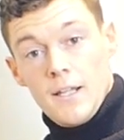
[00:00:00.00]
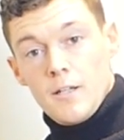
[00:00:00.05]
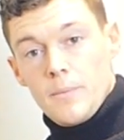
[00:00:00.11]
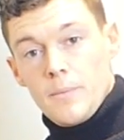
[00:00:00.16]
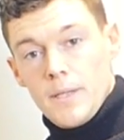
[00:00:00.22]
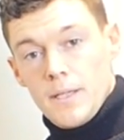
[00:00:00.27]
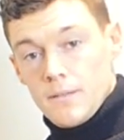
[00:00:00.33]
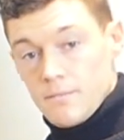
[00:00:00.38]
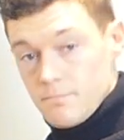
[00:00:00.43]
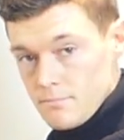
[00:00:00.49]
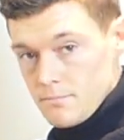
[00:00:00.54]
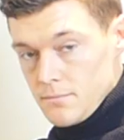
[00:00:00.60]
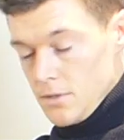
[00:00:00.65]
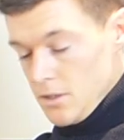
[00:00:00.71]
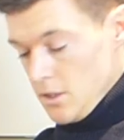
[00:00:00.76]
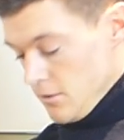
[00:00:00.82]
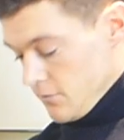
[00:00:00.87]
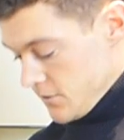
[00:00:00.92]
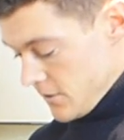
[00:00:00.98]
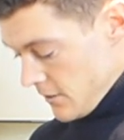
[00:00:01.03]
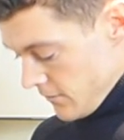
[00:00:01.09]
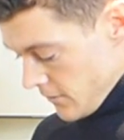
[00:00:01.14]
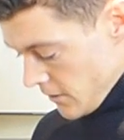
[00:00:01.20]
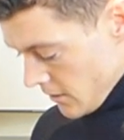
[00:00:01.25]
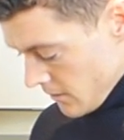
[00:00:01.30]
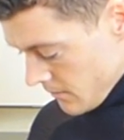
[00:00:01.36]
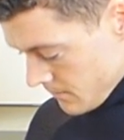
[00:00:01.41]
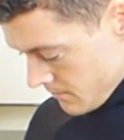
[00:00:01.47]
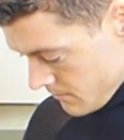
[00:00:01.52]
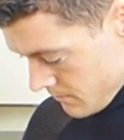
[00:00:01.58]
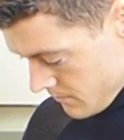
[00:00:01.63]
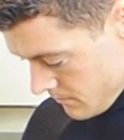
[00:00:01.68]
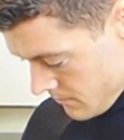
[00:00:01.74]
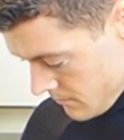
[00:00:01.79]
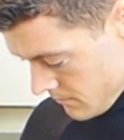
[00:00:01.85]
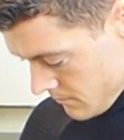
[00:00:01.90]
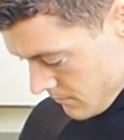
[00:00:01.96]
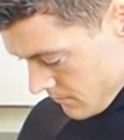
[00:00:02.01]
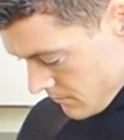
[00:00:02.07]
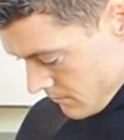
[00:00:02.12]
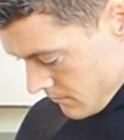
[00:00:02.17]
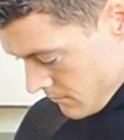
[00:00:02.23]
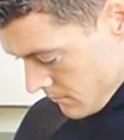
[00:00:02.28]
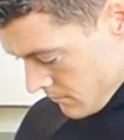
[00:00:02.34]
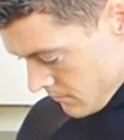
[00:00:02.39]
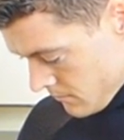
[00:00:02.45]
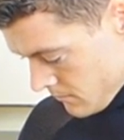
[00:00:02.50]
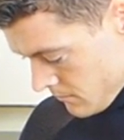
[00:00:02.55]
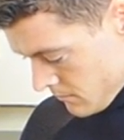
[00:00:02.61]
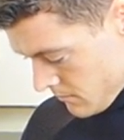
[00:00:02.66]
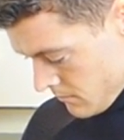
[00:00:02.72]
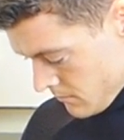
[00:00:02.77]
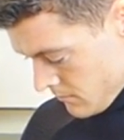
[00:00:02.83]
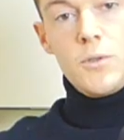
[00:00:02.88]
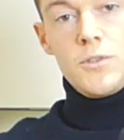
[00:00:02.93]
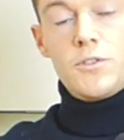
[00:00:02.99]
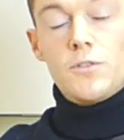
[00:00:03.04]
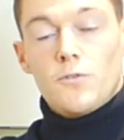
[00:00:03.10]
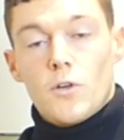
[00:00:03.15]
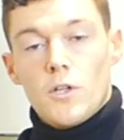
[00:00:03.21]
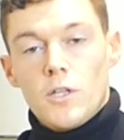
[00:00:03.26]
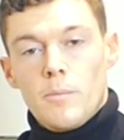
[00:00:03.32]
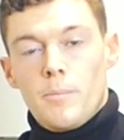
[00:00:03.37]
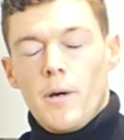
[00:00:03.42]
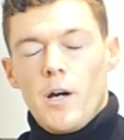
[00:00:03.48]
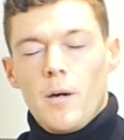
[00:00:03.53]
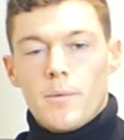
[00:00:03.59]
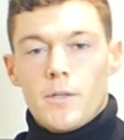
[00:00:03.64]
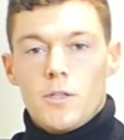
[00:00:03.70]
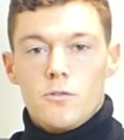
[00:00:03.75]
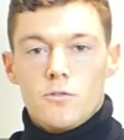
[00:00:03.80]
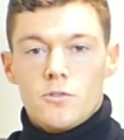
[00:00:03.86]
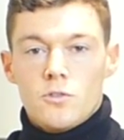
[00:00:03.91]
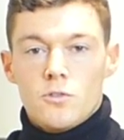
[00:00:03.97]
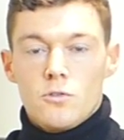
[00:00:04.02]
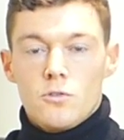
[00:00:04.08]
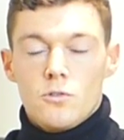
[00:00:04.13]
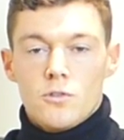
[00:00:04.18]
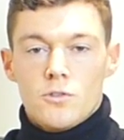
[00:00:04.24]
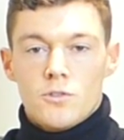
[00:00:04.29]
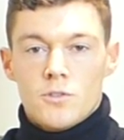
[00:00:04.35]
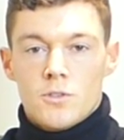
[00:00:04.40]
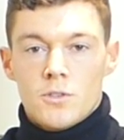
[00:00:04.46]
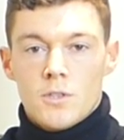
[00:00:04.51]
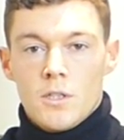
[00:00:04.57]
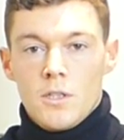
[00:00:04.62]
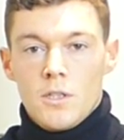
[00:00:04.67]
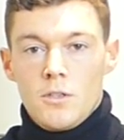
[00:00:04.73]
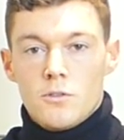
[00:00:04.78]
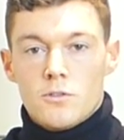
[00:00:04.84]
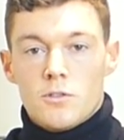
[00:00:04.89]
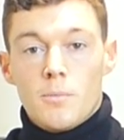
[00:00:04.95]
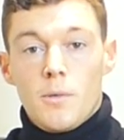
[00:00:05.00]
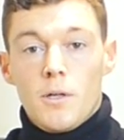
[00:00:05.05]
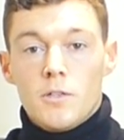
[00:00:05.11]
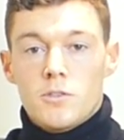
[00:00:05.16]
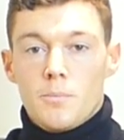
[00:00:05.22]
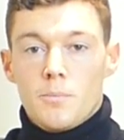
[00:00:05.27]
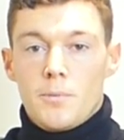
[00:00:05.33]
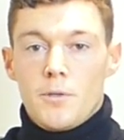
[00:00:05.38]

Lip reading: a little bit of stevia. Once you've got your barbecue sauce, your tomato